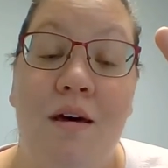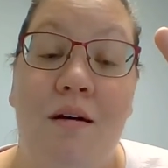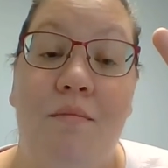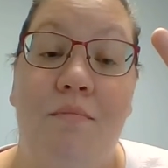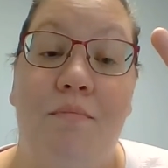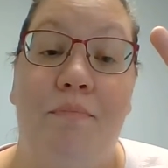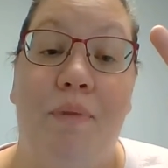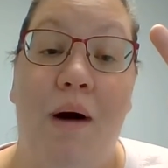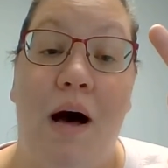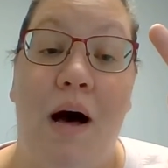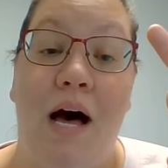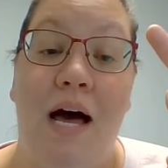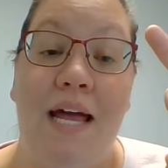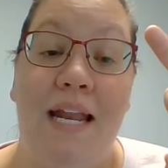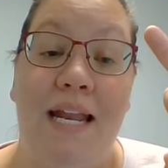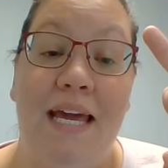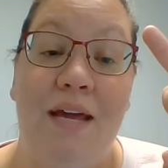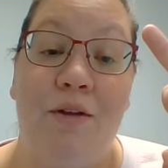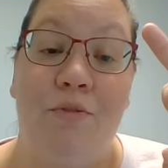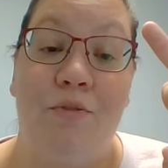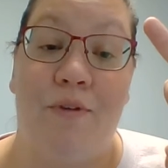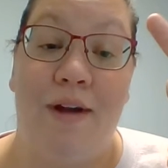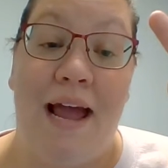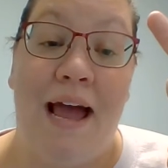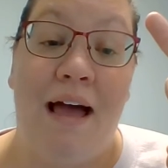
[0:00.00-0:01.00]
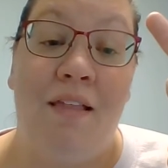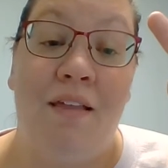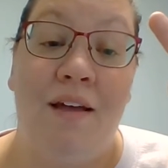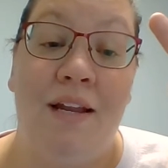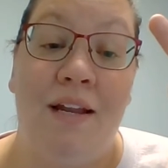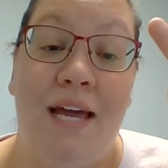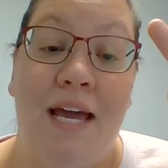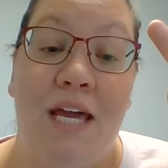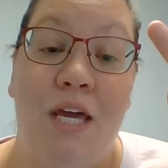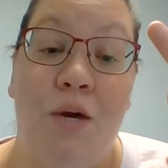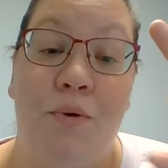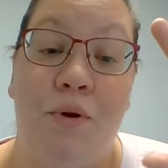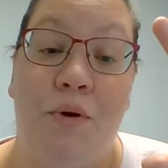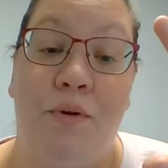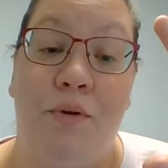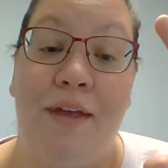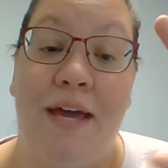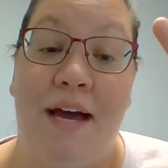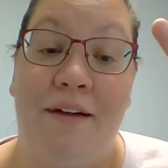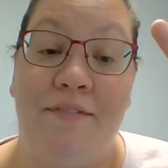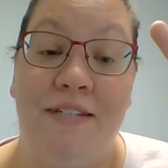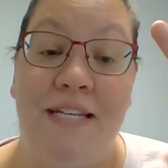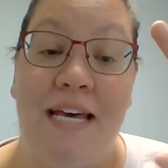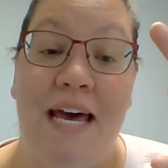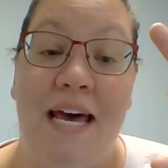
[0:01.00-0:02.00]
But in reality, you would only
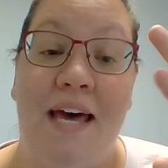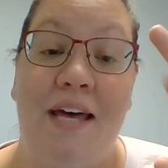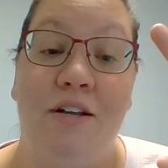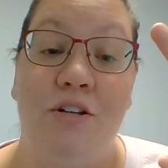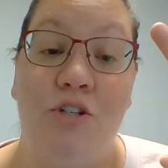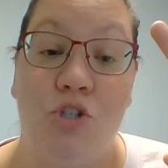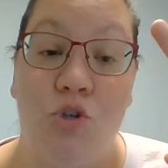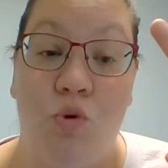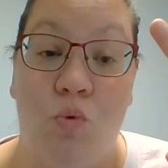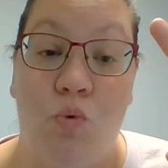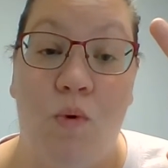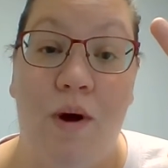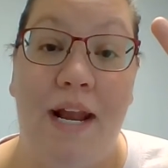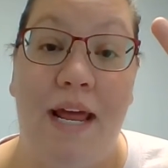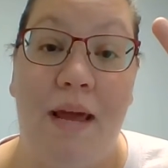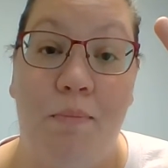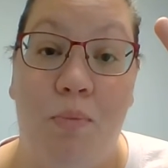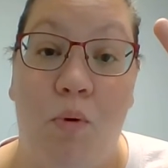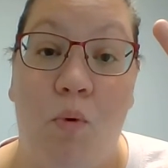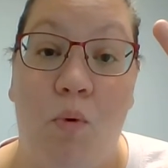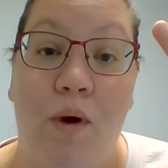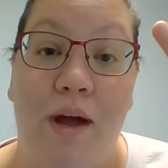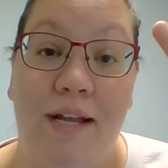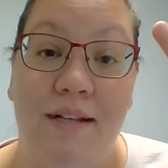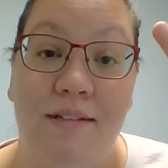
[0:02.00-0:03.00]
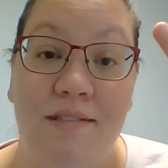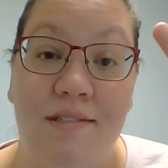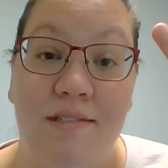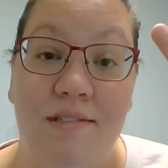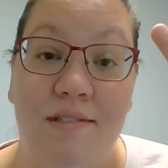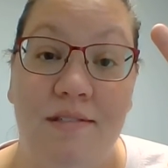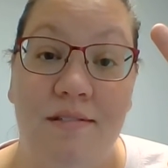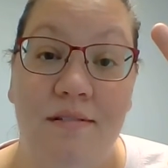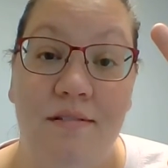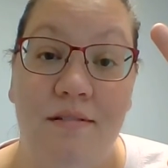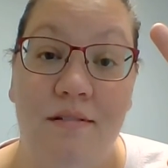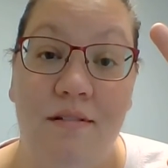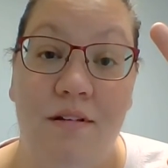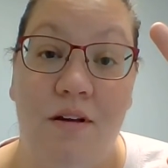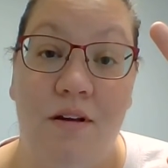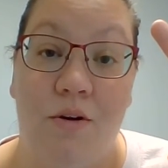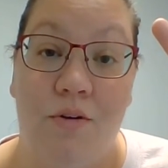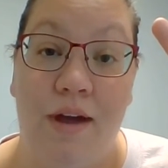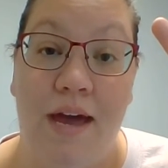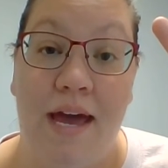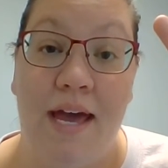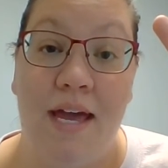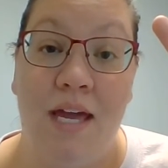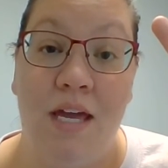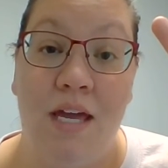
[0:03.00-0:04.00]
have 10, 20 points.
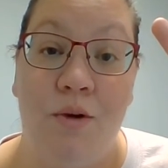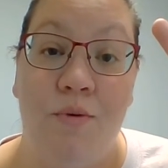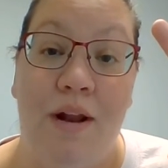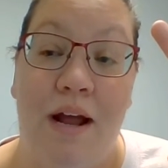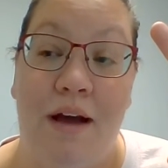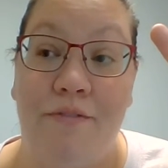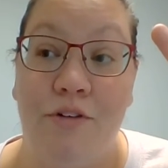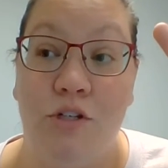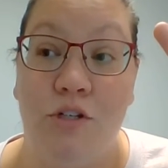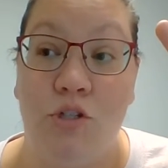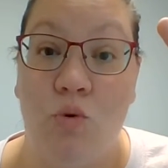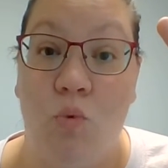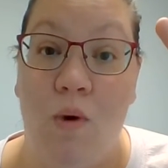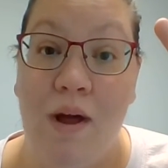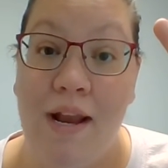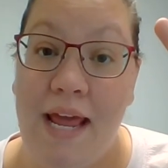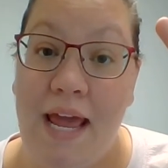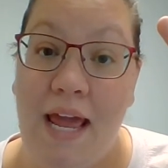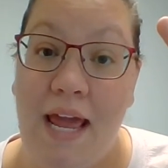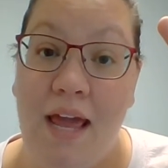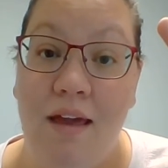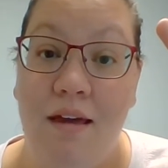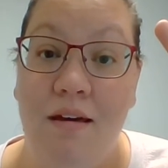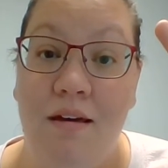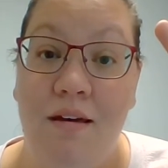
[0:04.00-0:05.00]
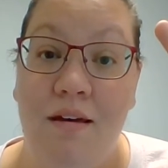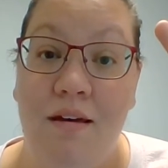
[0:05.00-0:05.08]
Okay, you would have a 20,